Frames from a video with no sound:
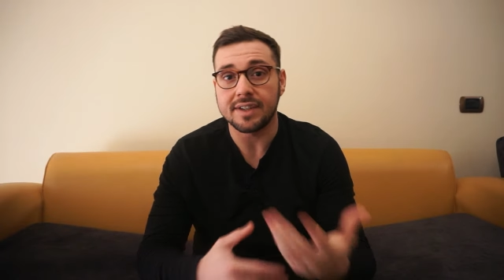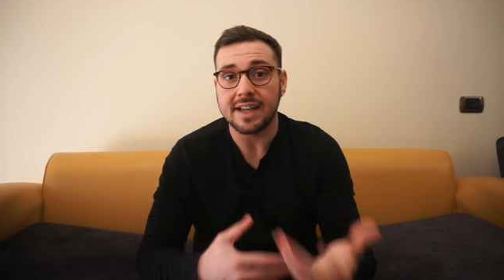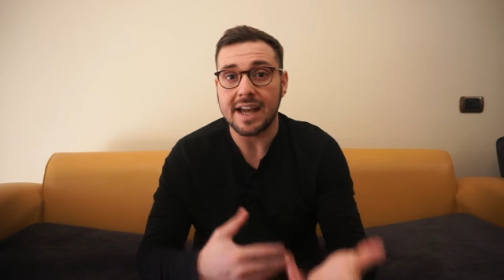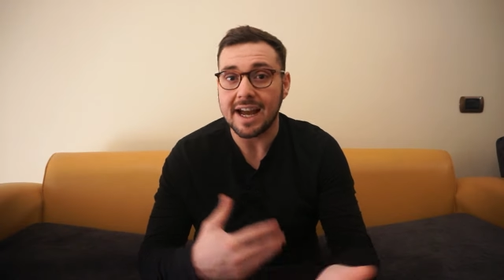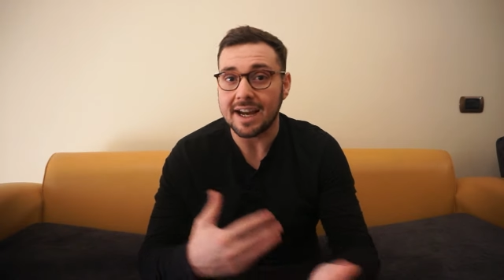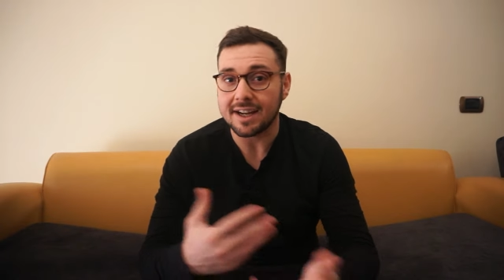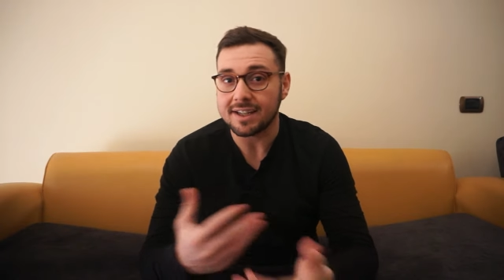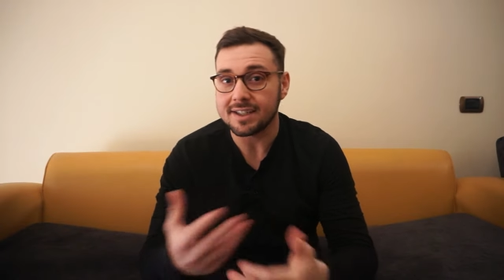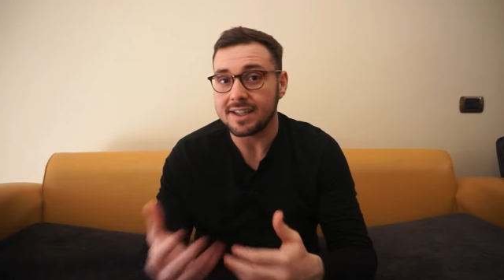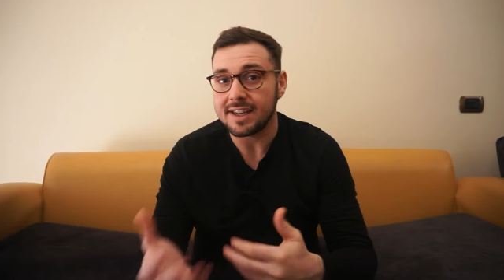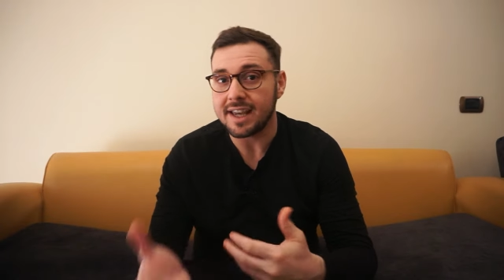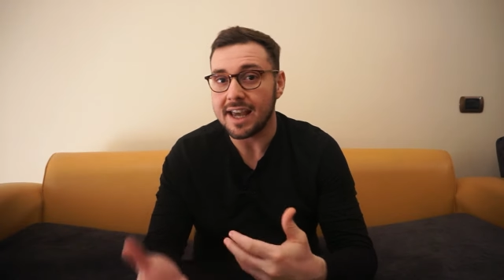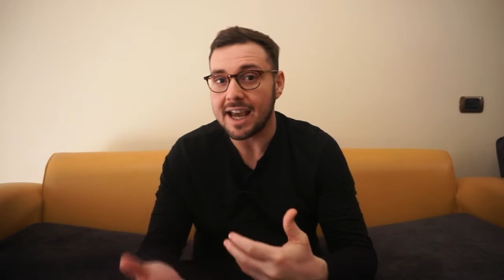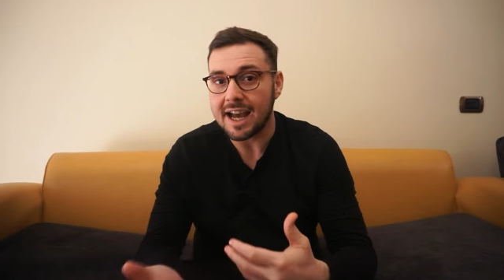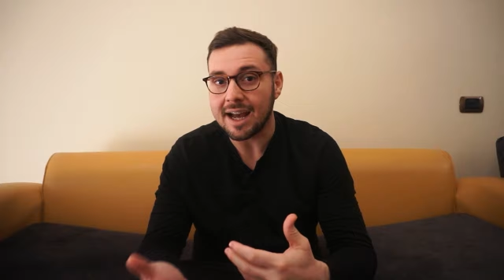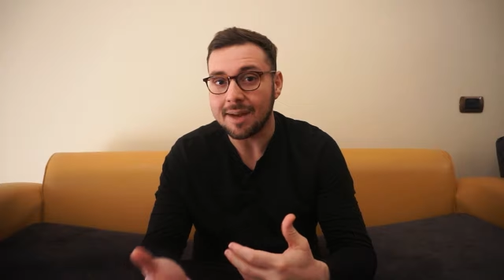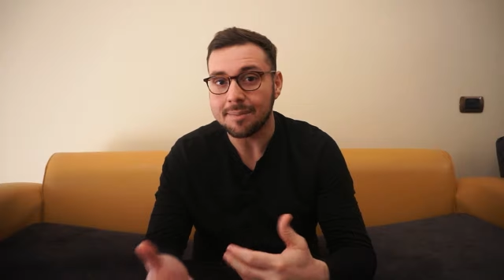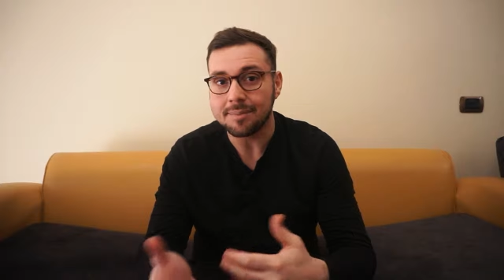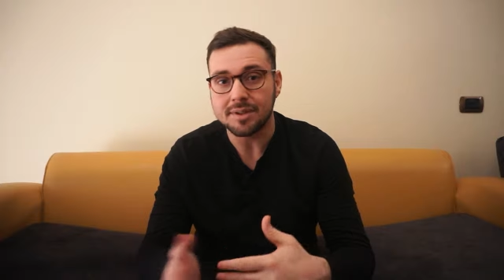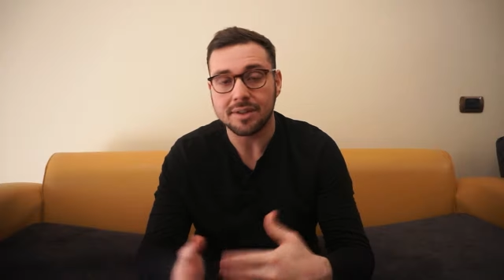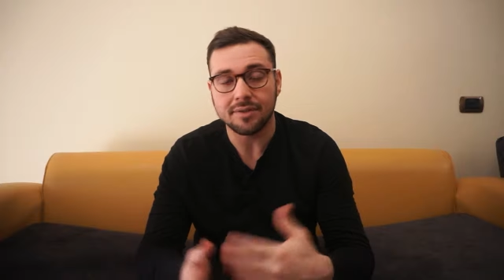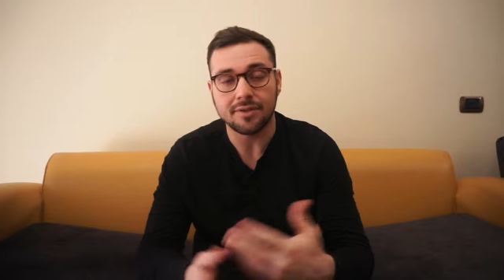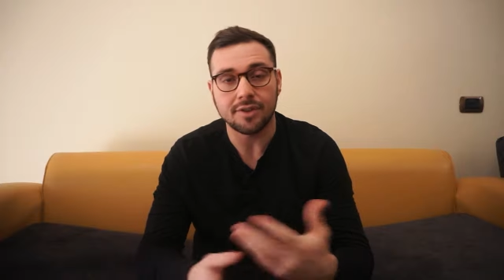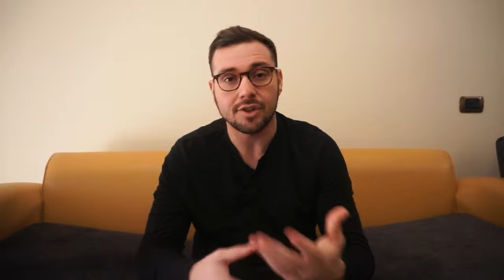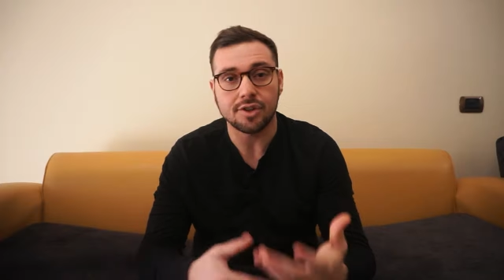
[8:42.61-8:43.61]
taxi
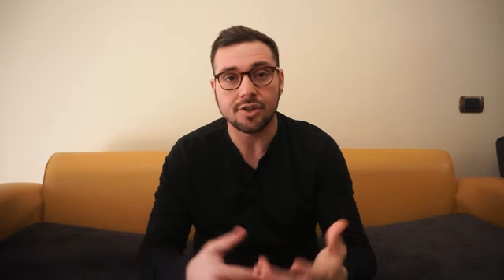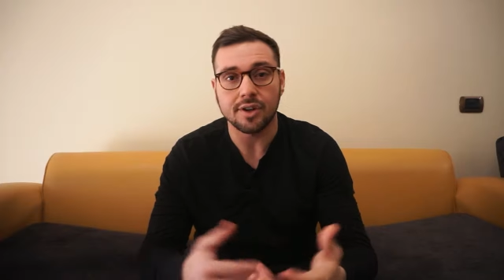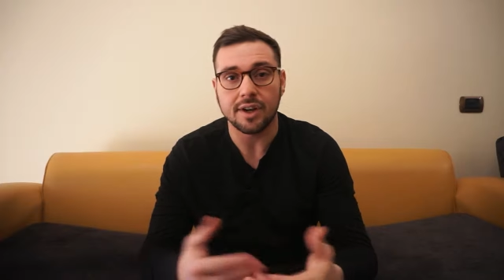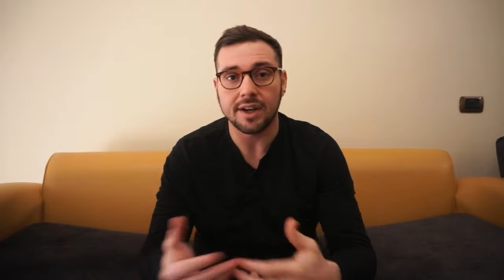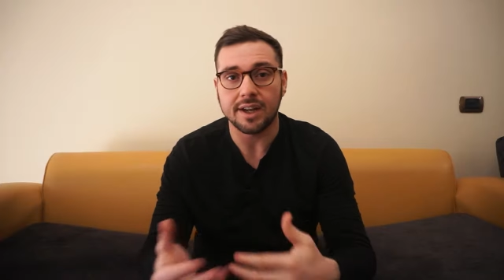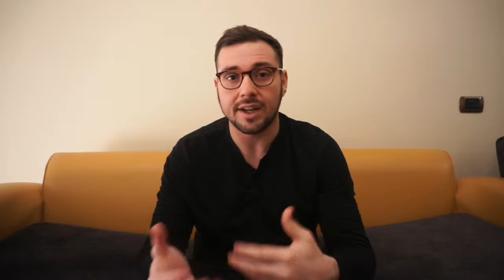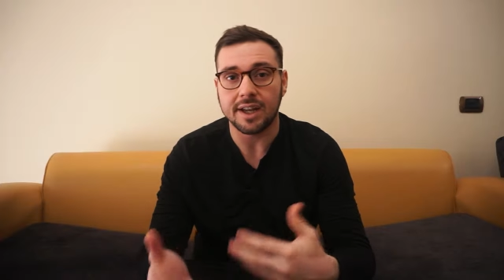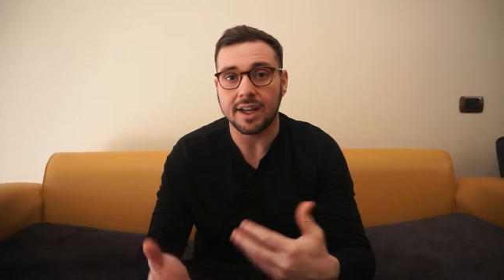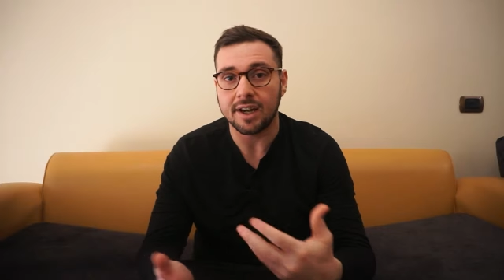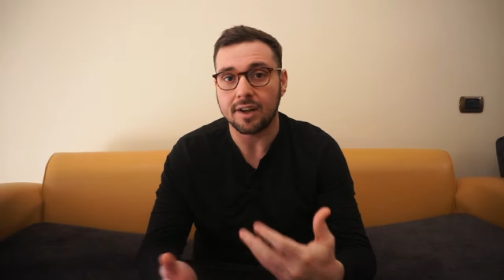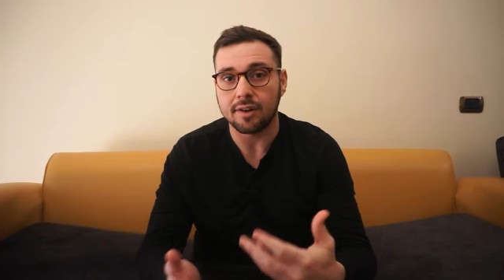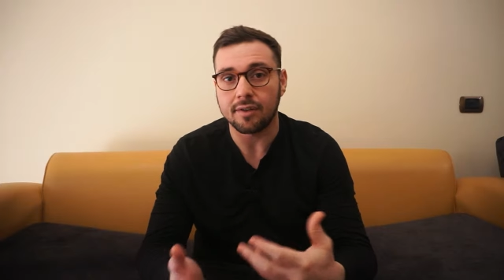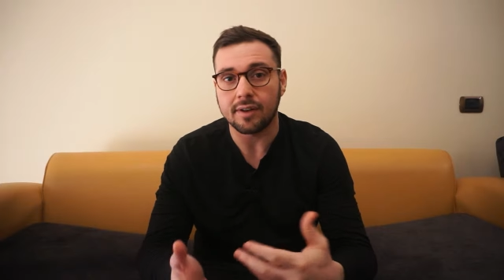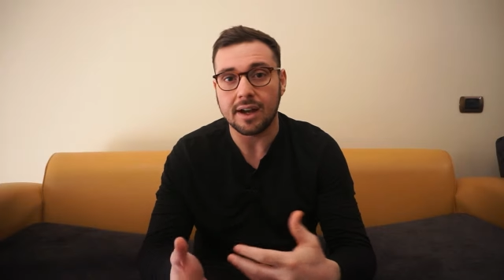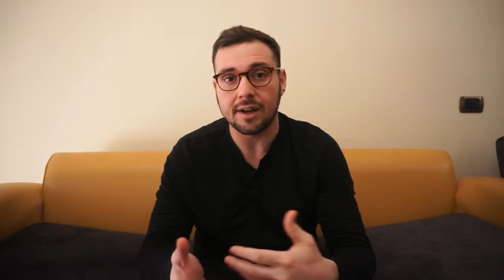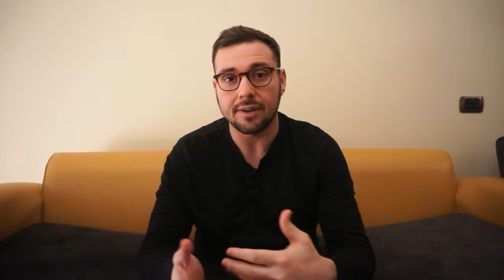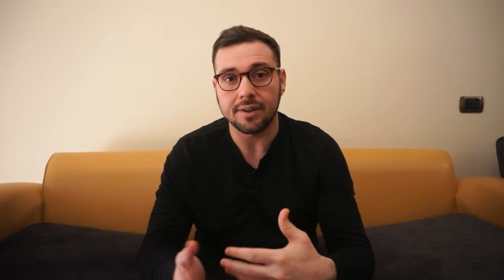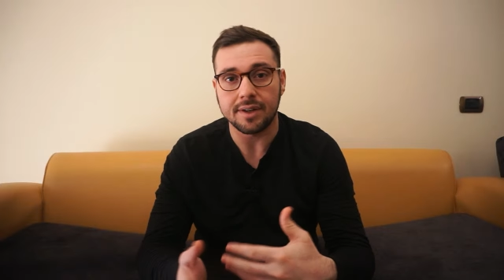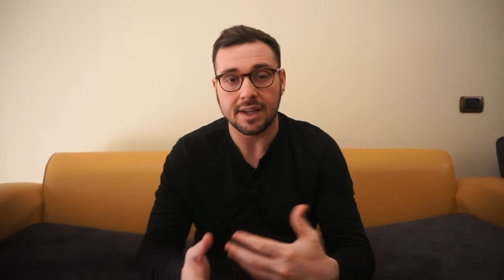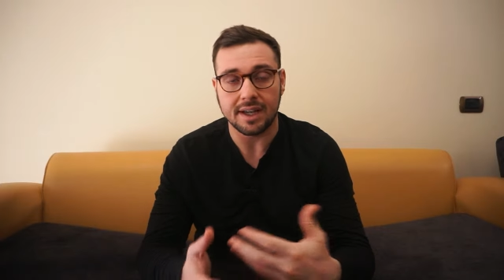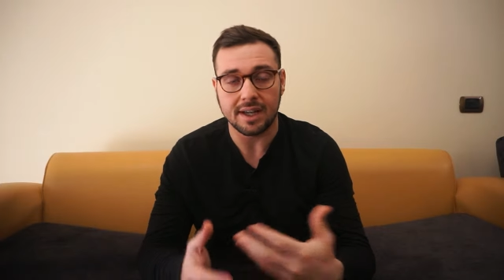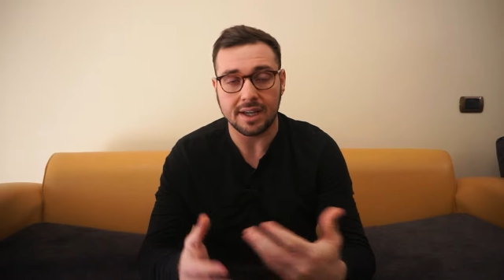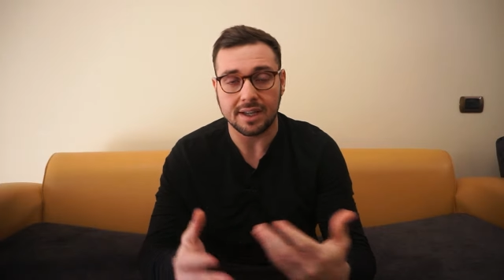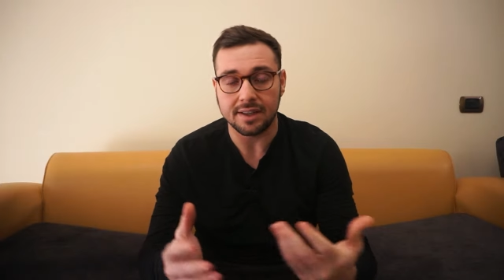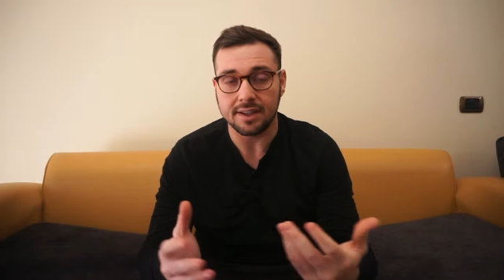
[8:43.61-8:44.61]
apps if you're trying to get
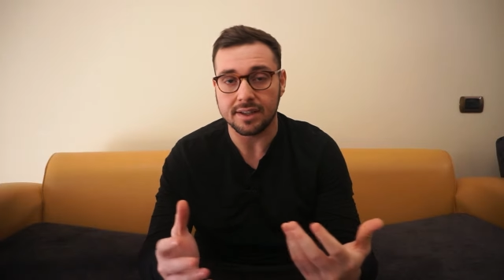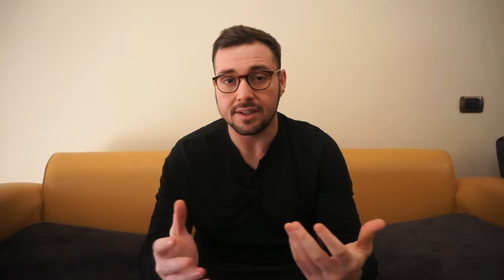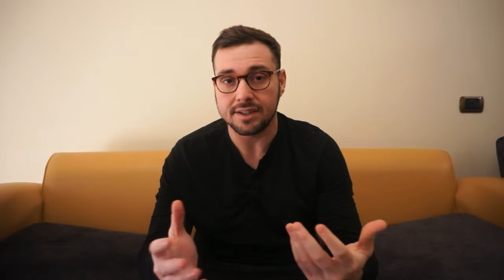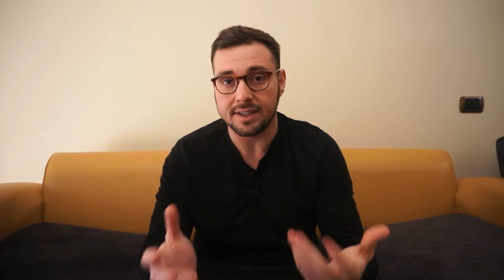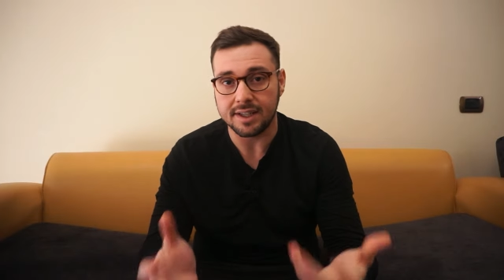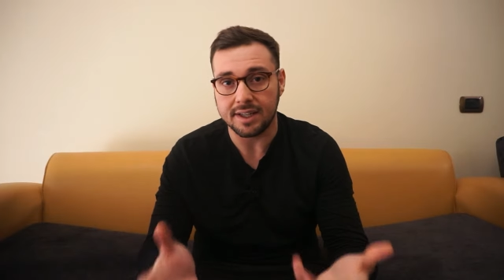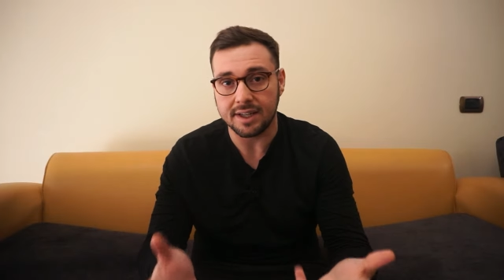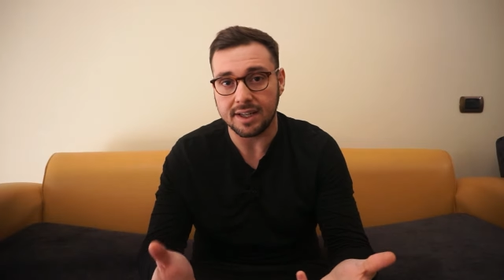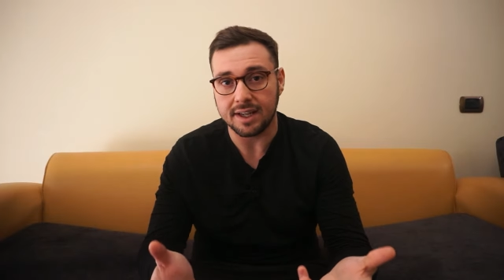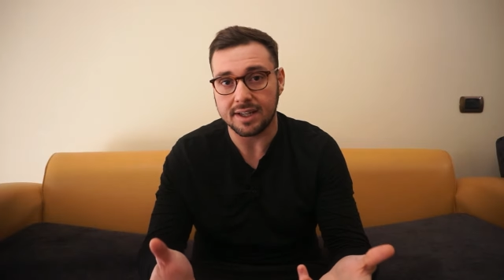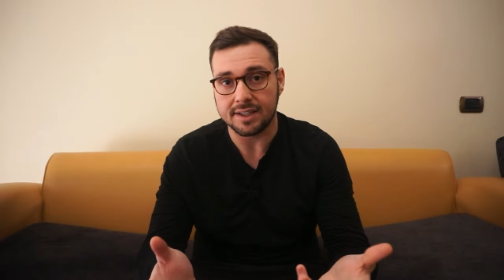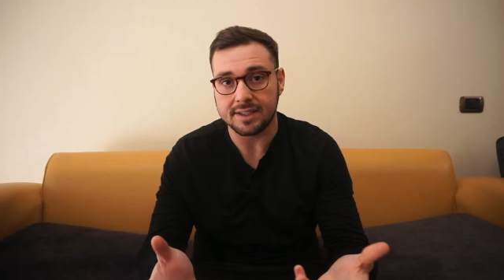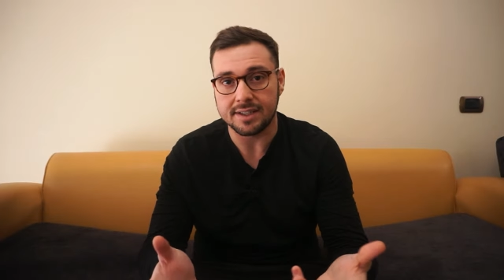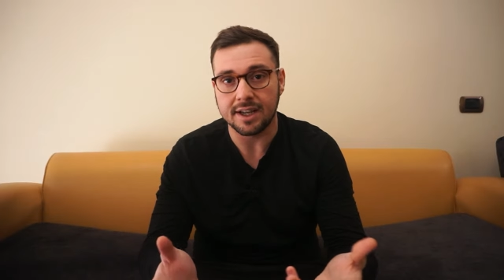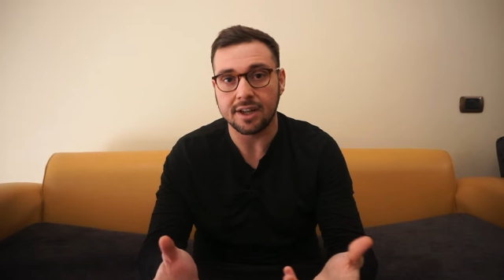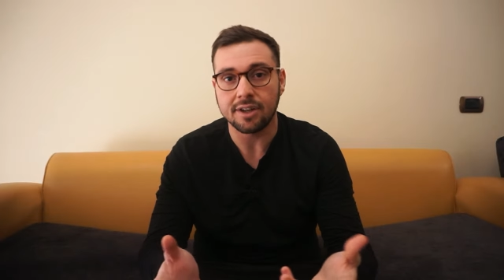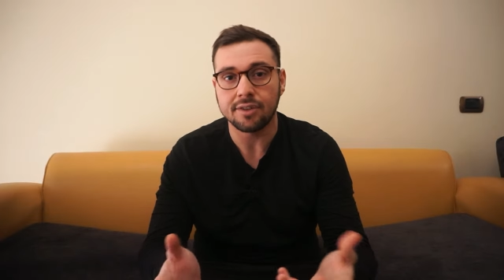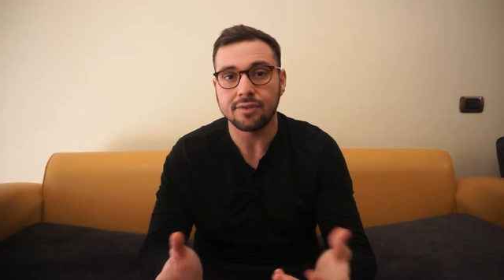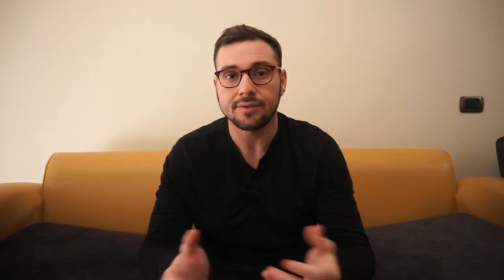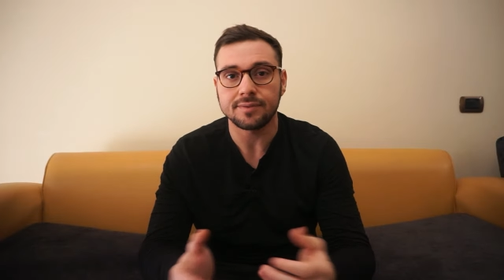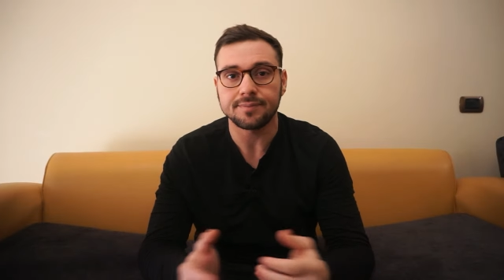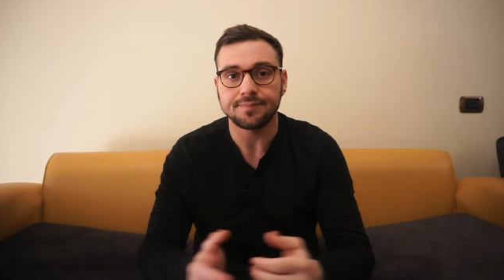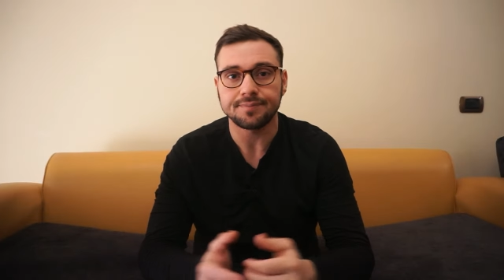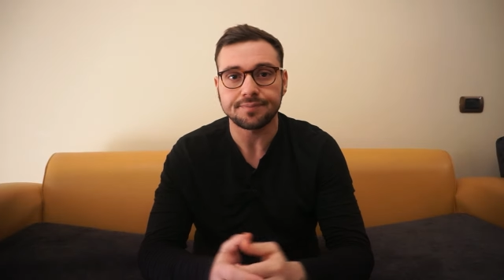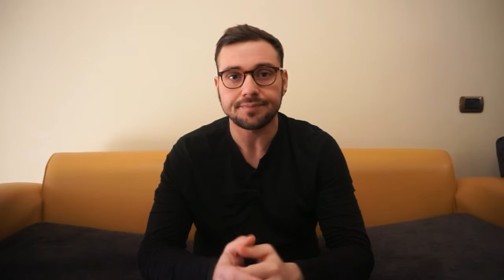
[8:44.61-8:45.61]
around in the city
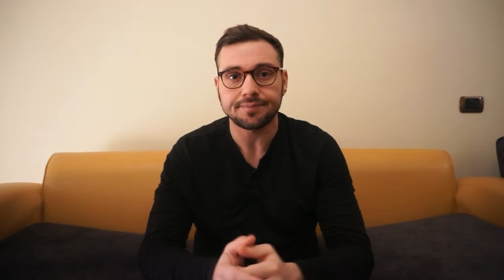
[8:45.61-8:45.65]
itself,